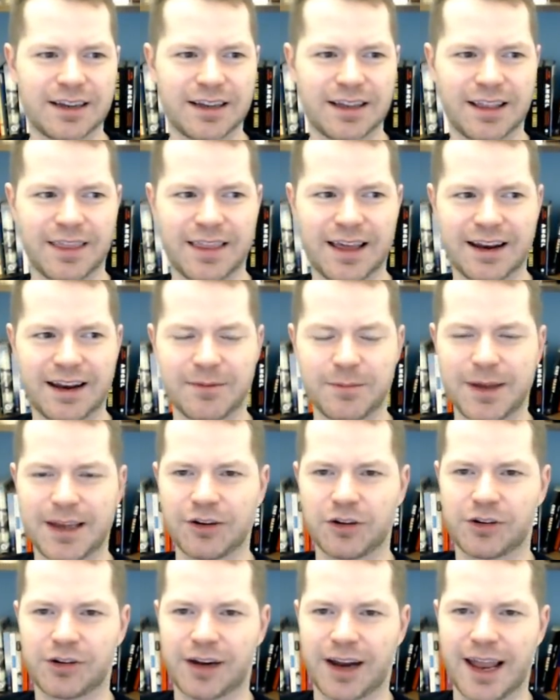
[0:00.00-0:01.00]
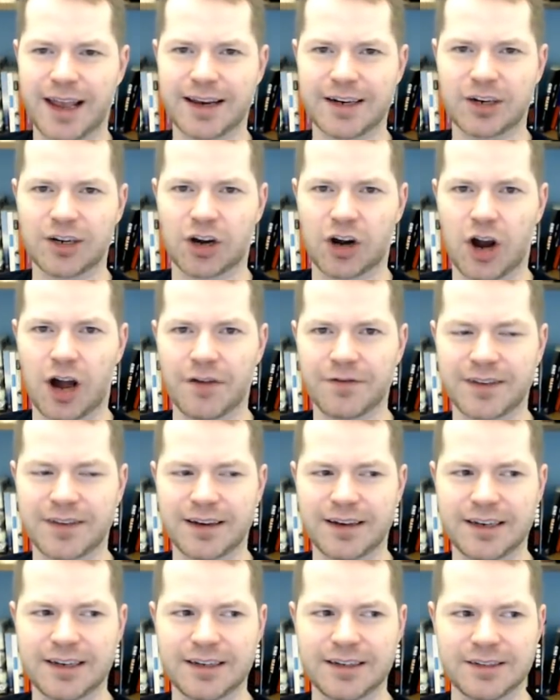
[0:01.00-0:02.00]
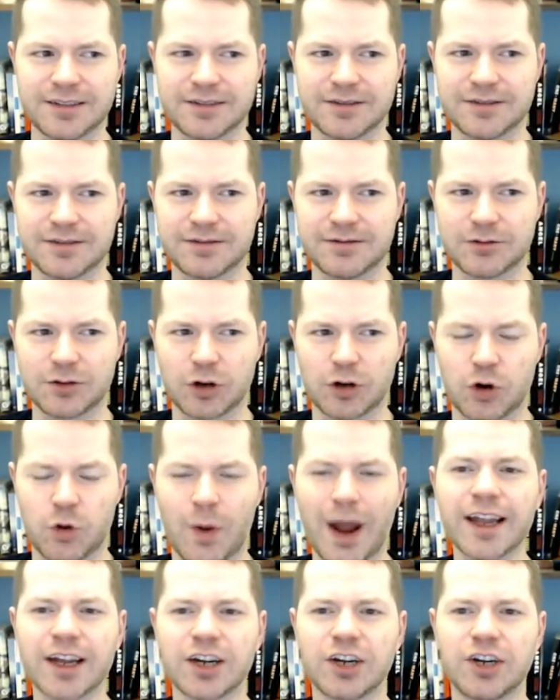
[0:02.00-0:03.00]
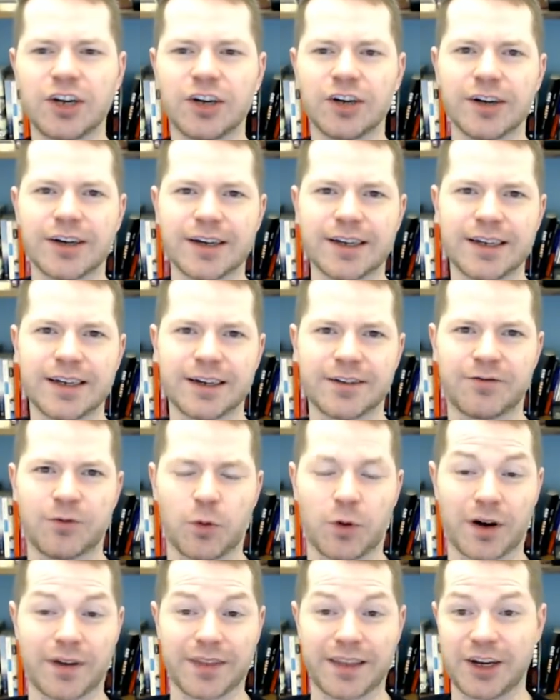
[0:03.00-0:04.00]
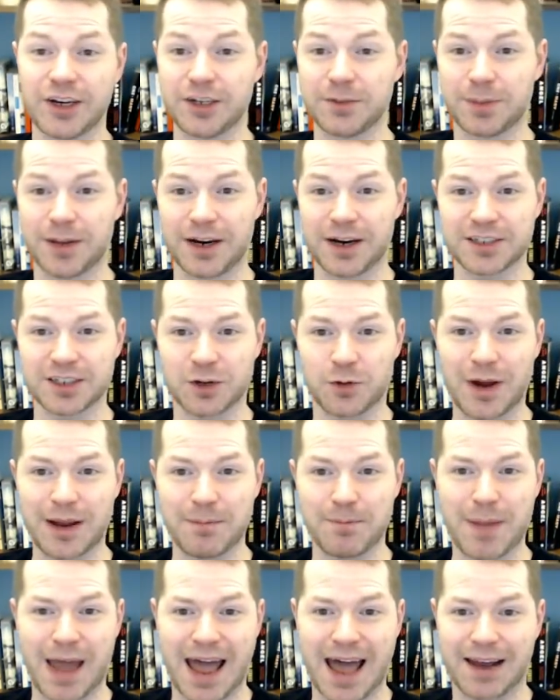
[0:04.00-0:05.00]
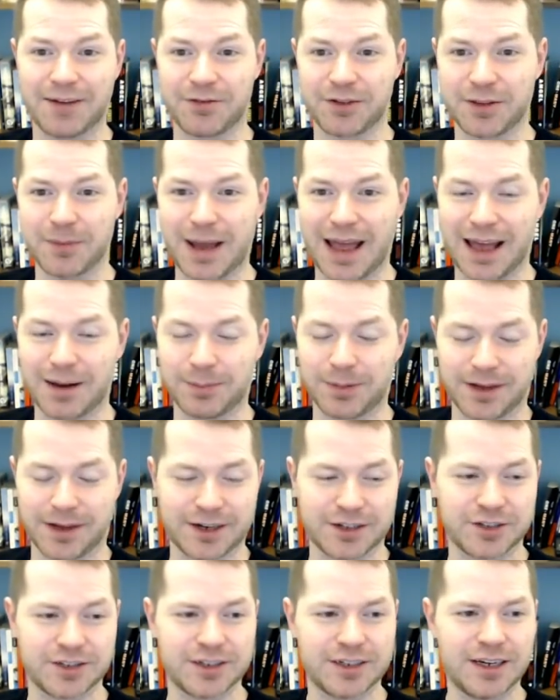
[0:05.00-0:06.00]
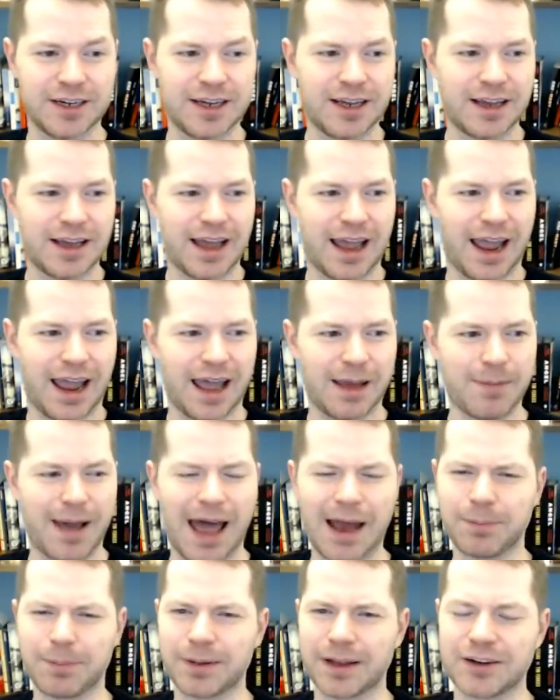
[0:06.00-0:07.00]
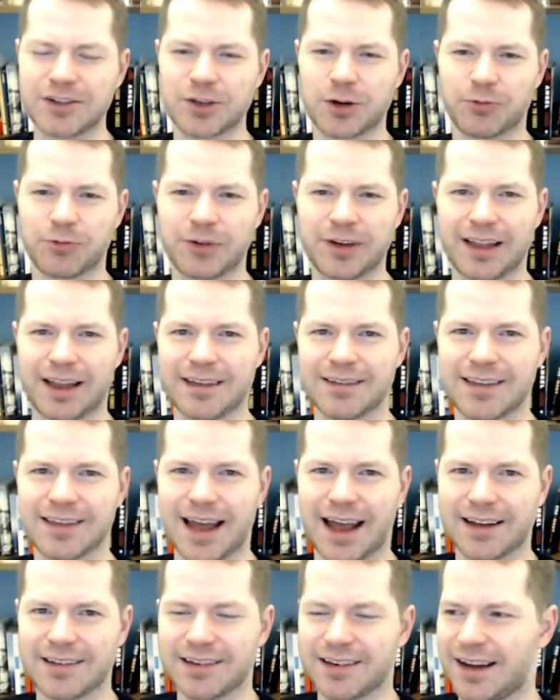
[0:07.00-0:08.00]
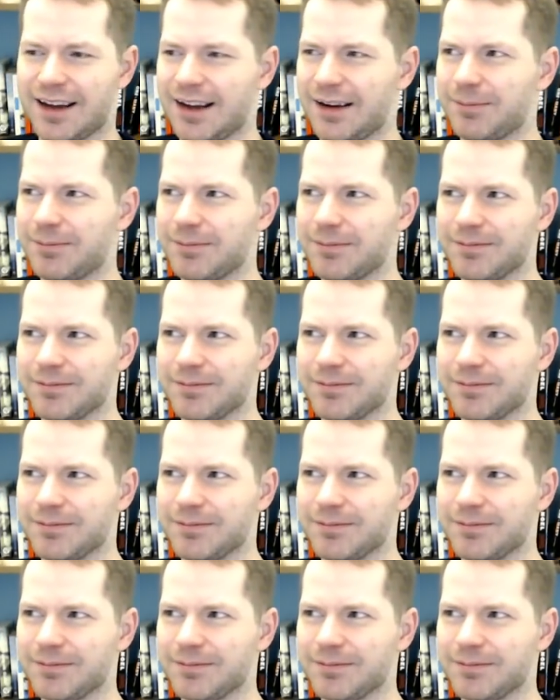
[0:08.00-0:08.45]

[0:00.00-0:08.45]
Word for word: that have been created, are often quite good for the good players and quite bad for the bad players. And bad players don't realize that. Um,